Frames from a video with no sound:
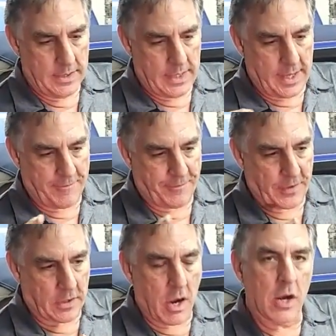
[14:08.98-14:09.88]
If
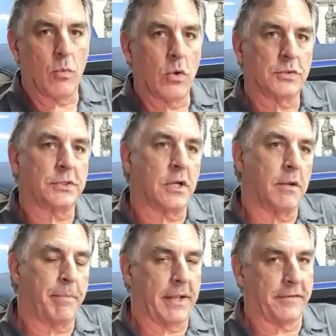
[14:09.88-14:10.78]
the car won't
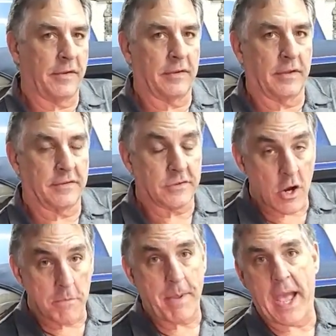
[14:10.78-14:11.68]
start because the
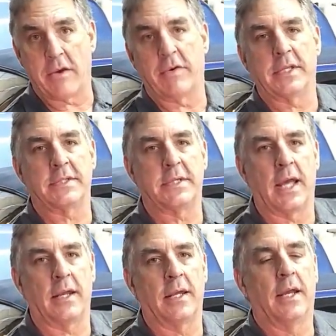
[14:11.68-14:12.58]
start battery is
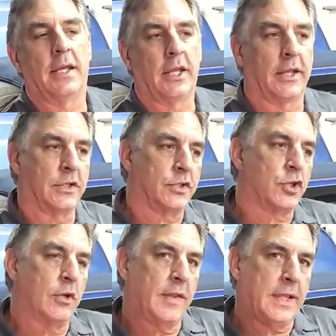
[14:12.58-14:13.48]
dead, you can just
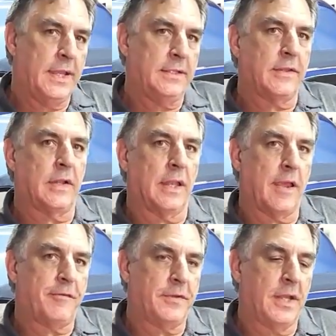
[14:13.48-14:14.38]
turn the key to the
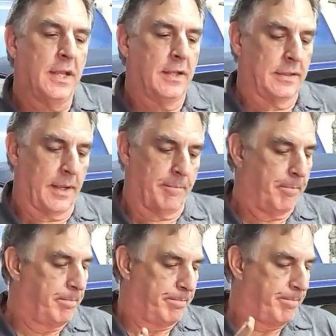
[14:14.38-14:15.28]
left. The
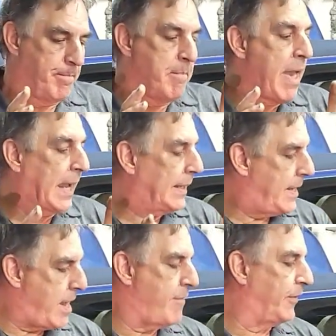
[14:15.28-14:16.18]

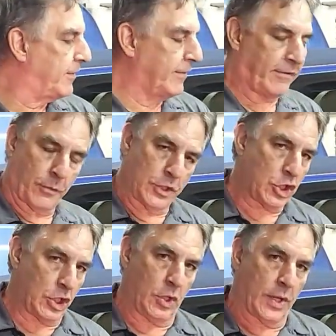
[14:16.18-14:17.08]
magnificent
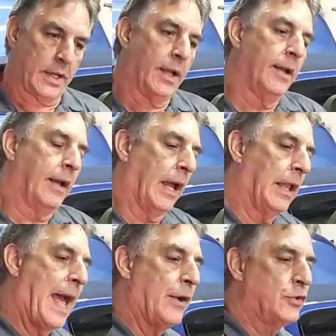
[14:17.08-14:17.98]
switching unit
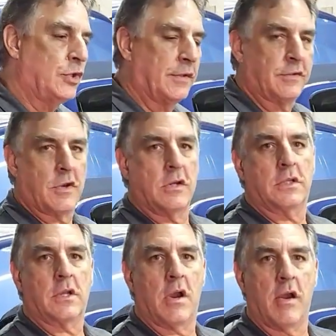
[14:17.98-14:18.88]
allows you to start
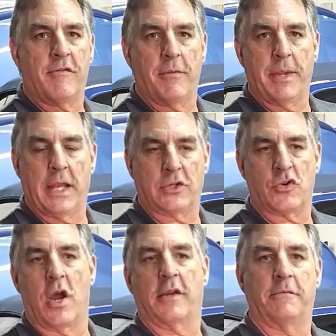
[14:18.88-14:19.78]
the car from the
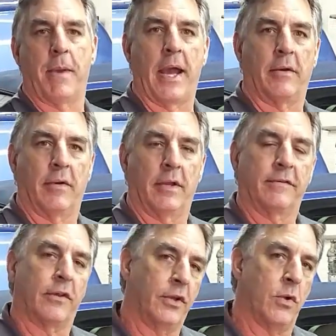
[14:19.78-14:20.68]
electronics battery
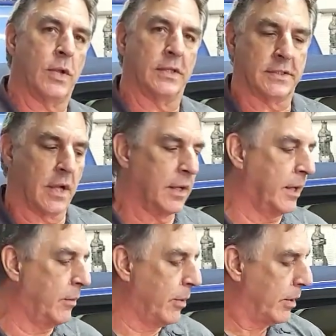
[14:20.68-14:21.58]
so you don't get stuck anywhere.